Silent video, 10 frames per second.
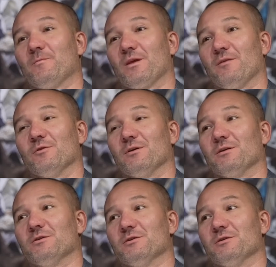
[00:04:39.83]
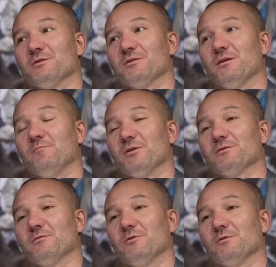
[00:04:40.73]
everything that you just said,
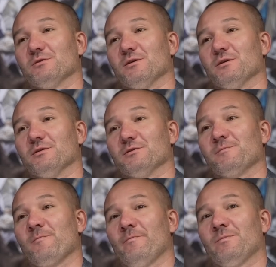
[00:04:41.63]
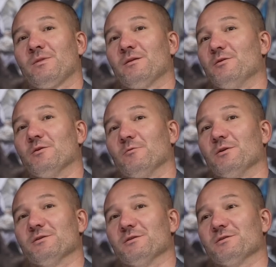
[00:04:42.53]
basically what you're saying is the only
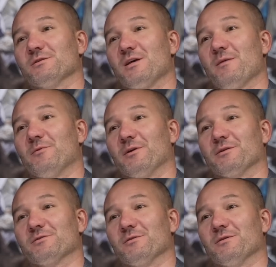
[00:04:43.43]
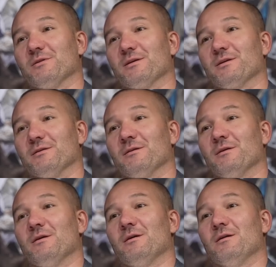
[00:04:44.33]
reason this is happening is so that they can
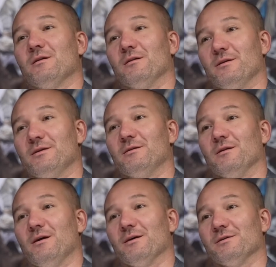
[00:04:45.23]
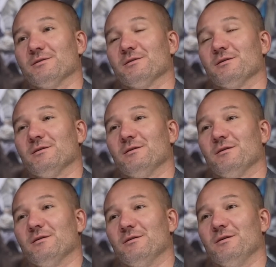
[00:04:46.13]
legalize
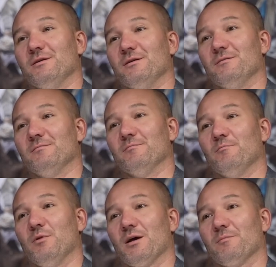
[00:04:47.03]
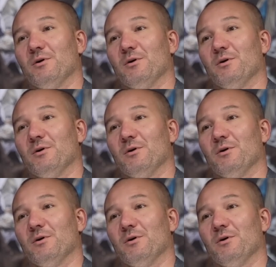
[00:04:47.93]
the black